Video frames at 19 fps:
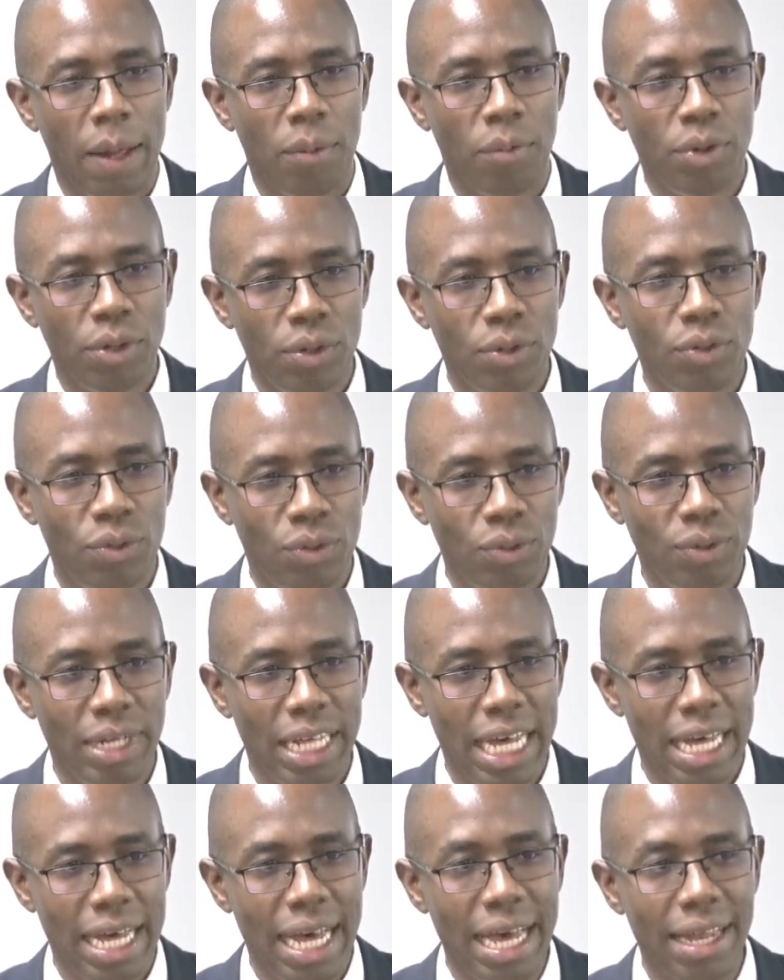We know
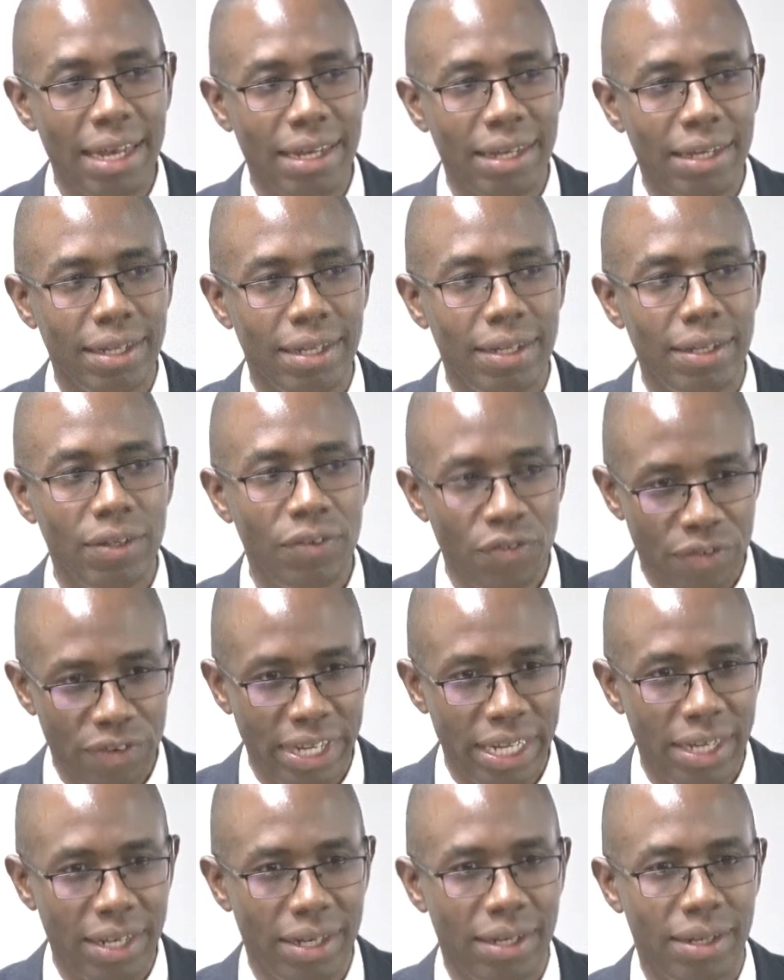Judah and
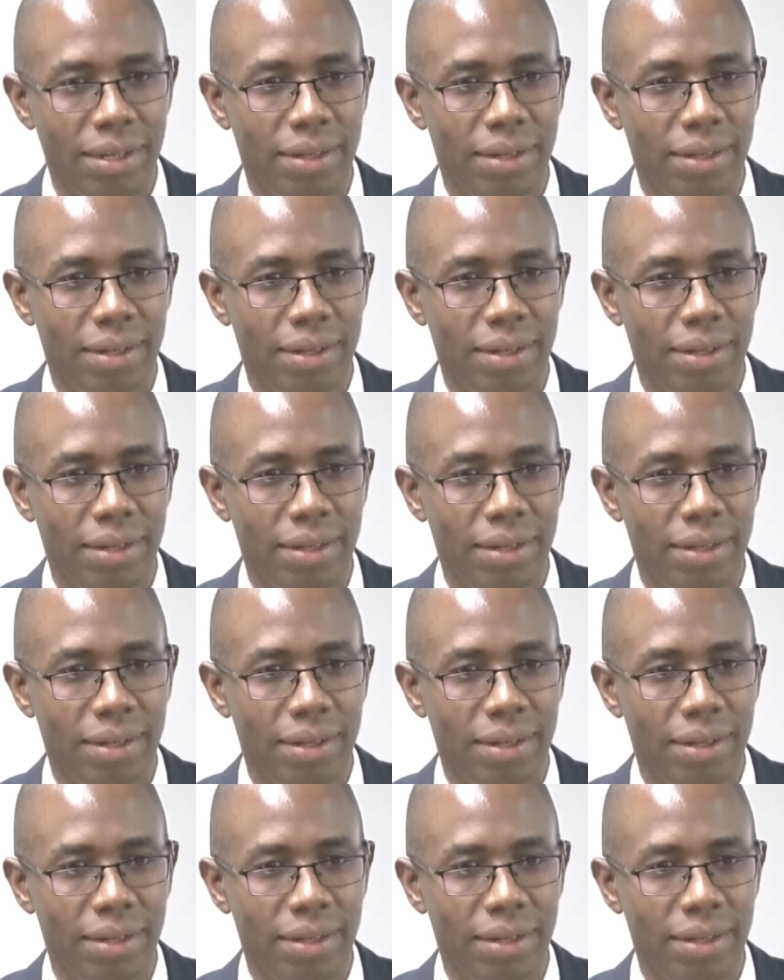Israel.